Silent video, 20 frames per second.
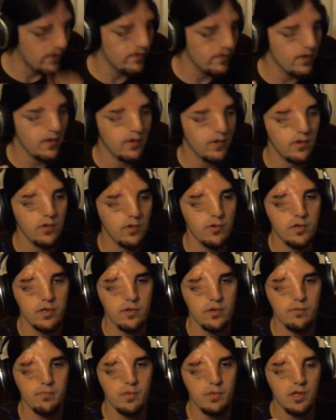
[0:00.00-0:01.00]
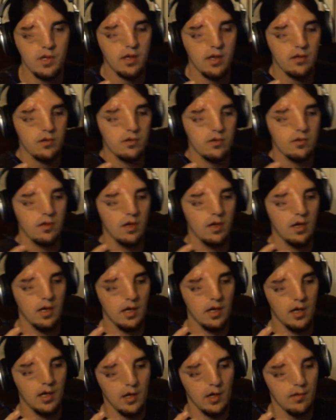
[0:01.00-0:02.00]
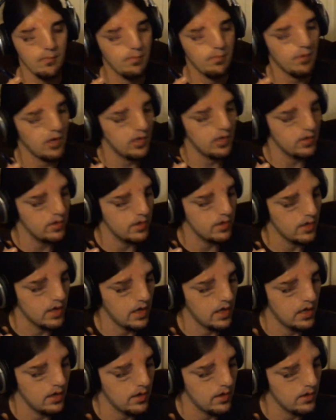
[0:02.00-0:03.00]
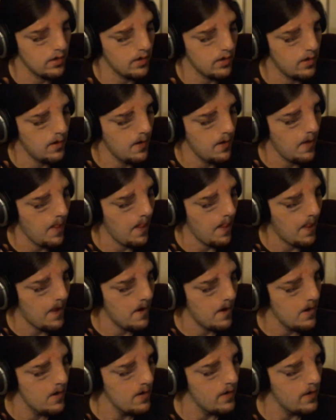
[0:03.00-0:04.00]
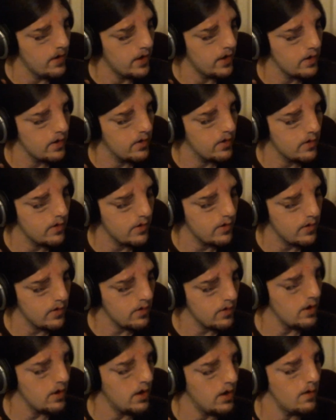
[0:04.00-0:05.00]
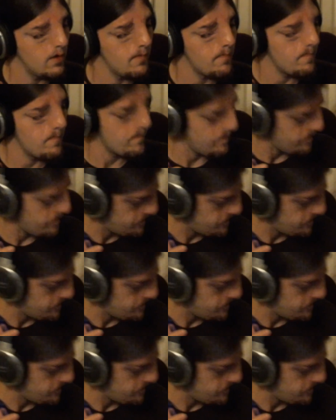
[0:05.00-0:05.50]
of this YouTube channel, but uh, it's, um,